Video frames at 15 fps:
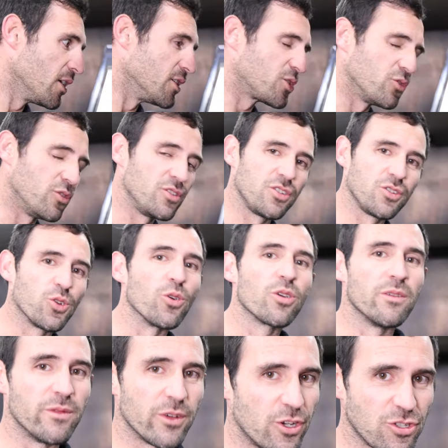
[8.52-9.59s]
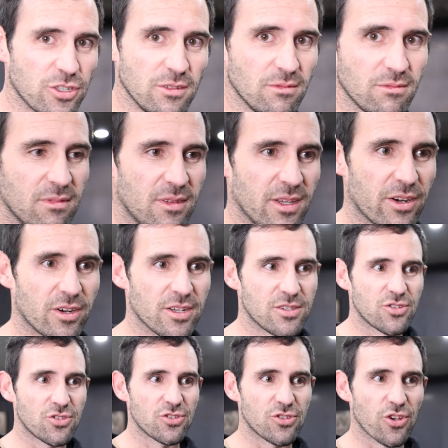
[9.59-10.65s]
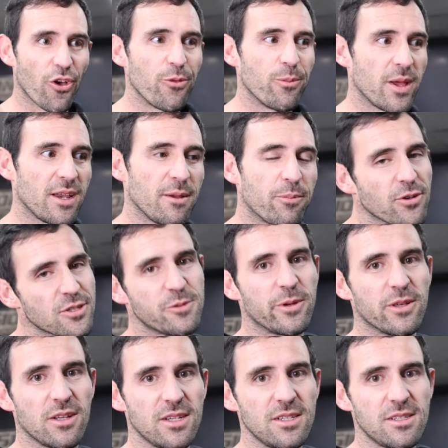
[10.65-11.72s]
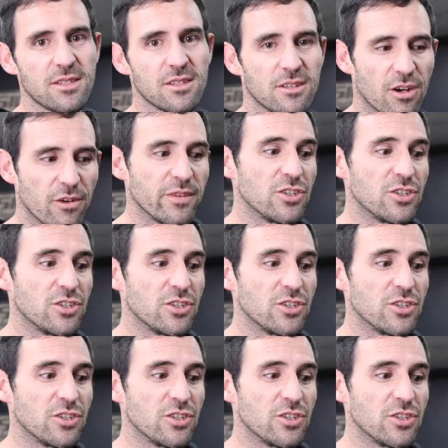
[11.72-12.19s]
As soon as you talk conversion, there are so many possibilities of